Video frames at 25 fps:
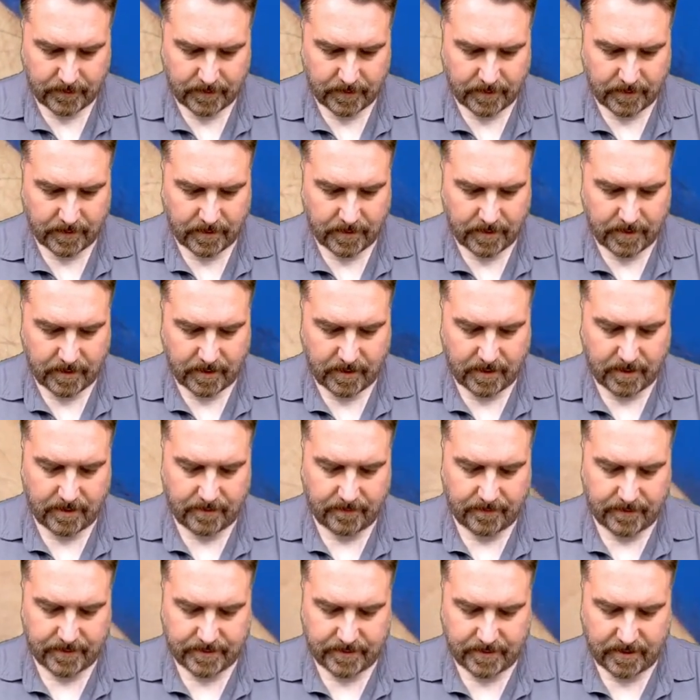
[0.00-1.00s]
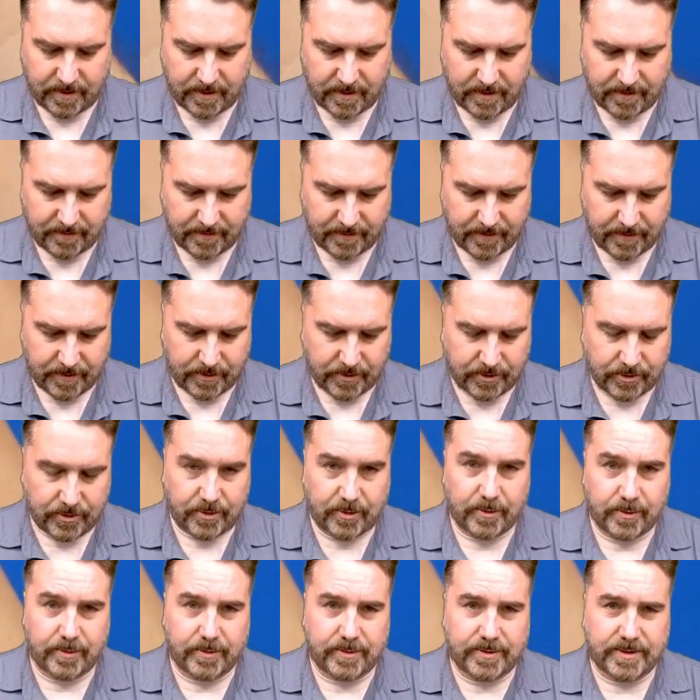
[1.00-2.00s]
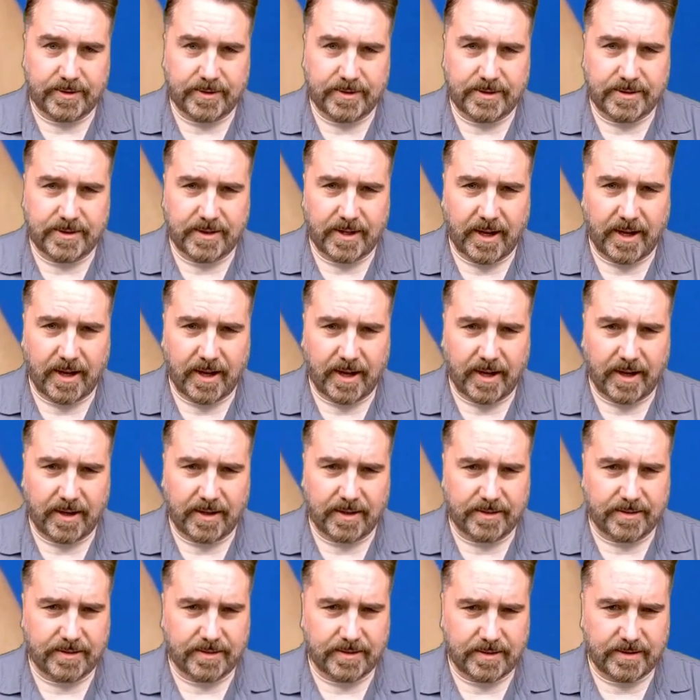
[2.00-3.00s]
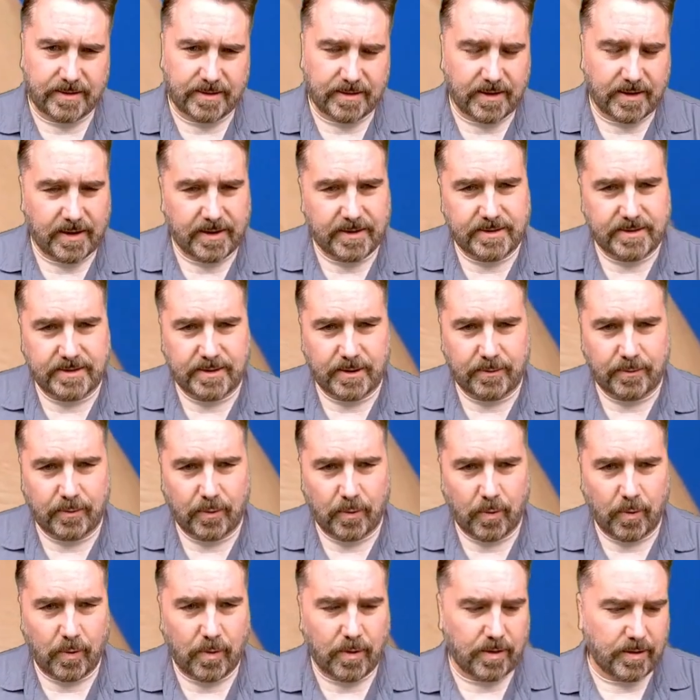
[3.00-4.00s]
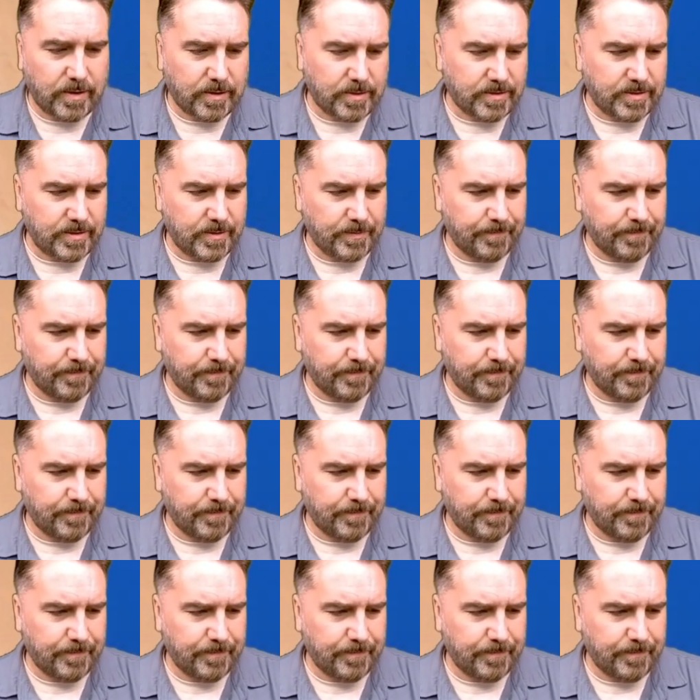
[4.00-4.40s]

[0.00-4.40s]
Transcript: Canvas cover, Choosing Sides. Civil Wars.